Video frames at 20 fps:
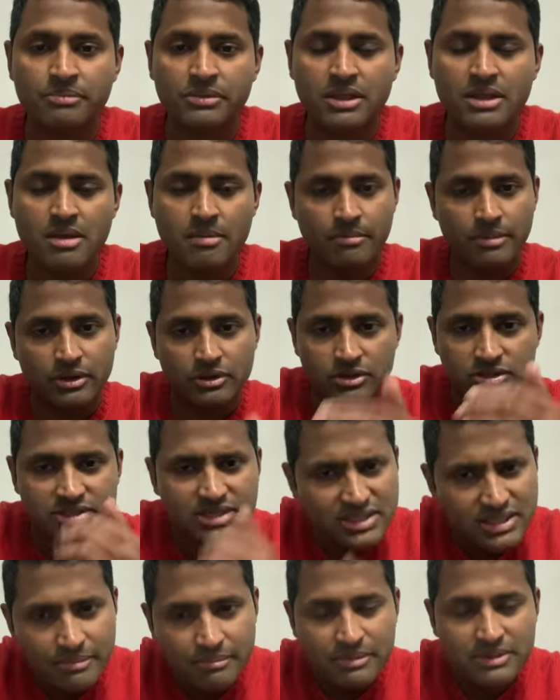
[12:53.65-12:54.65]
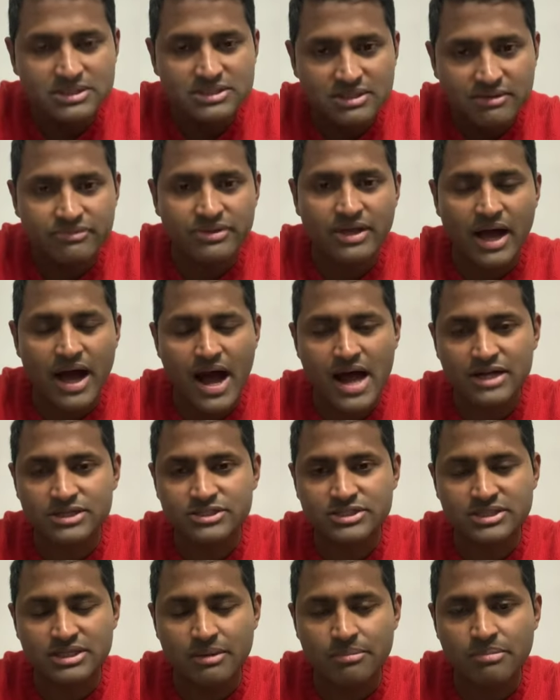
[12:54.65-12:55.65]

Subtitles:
because in the midst of the hardship,